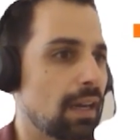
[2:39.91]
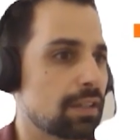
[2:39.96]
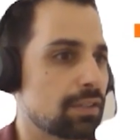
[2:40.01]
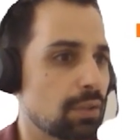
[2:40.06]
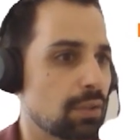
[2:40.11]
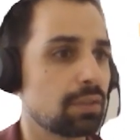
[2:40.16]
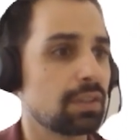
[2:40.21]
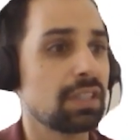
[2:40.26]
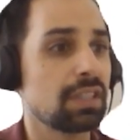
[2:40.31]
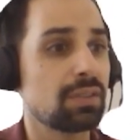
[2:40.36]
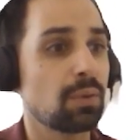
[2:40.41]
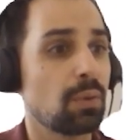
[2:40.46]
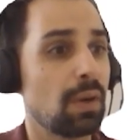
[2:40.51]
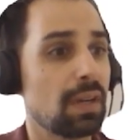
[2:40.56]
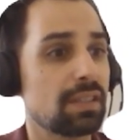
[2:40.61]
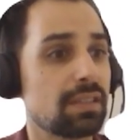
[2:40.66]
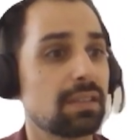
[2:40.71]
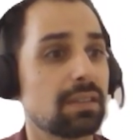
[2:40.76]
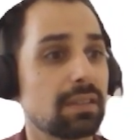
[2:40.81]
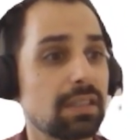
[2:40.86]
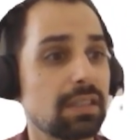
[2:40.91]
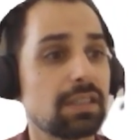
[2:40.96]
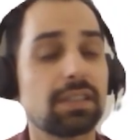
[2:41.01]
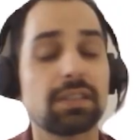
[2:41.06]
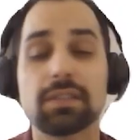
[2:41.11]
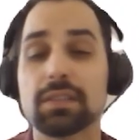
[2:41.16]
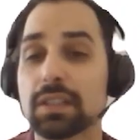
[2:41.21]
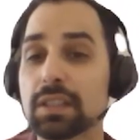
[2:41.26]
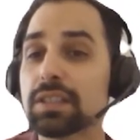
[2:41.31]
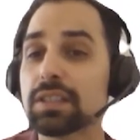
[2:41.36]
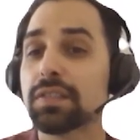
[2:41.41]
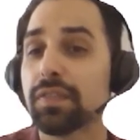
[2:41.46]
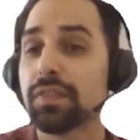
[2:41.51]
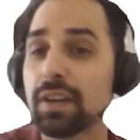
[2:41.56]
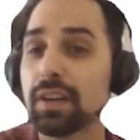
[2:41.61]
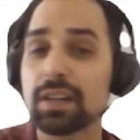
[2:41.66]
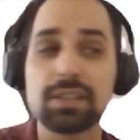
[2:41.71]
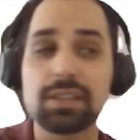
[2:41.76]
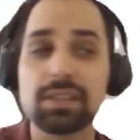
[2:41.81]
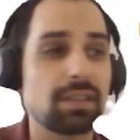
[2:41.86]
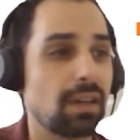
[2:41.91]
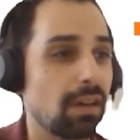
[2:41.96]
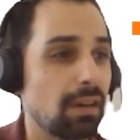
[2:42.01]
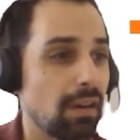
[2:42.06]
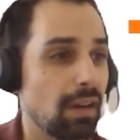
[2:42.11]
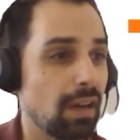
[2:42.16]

So this first